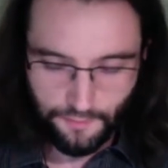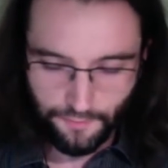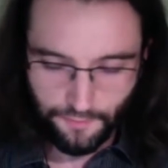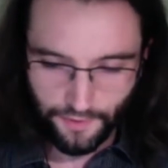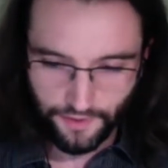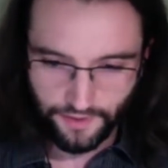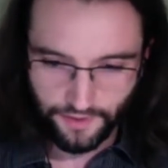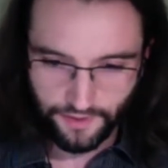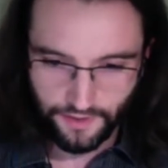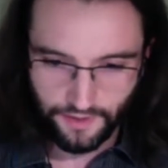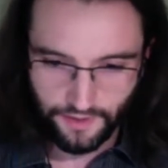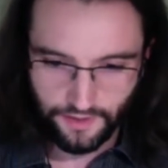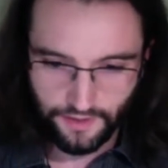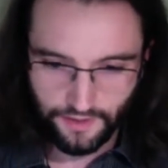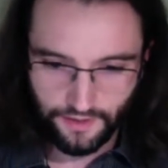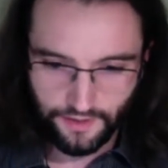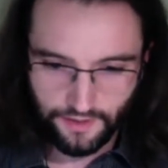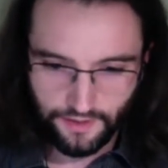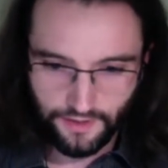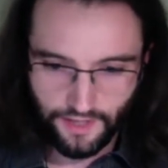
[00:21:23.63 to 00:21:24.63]
But
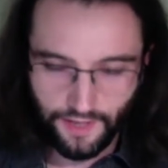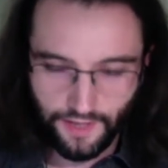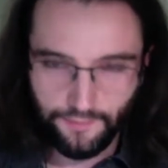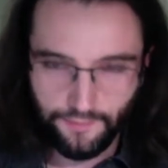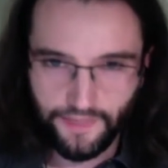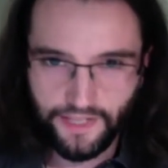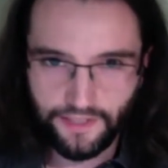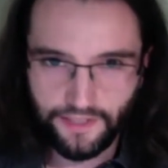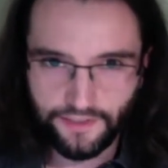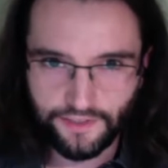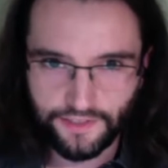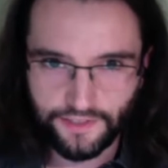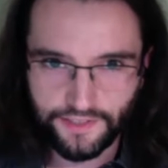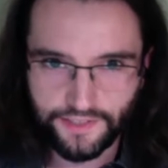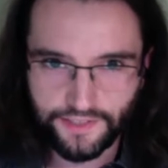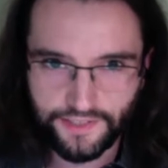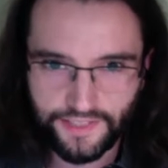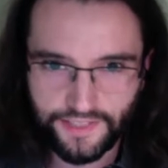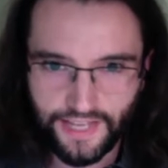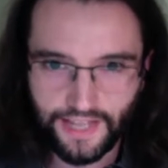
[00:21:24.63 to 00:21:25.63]
Amin is
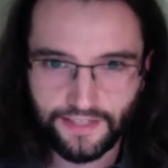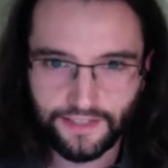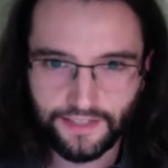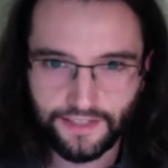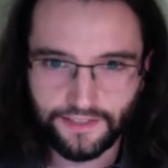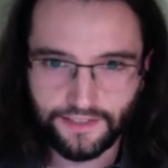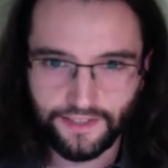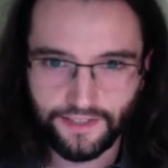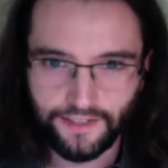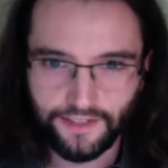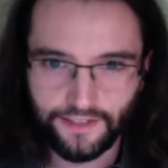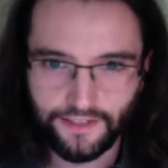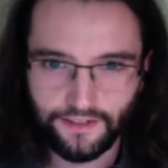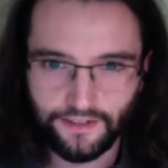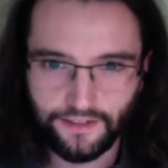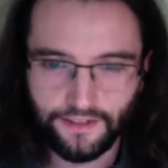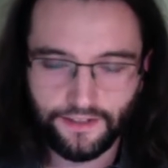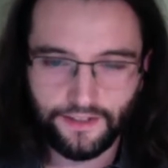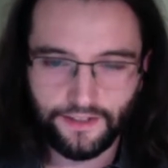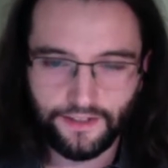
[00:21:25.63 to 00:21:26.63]
just standing
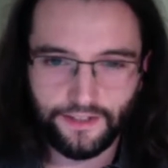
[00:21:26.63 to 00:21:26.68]
there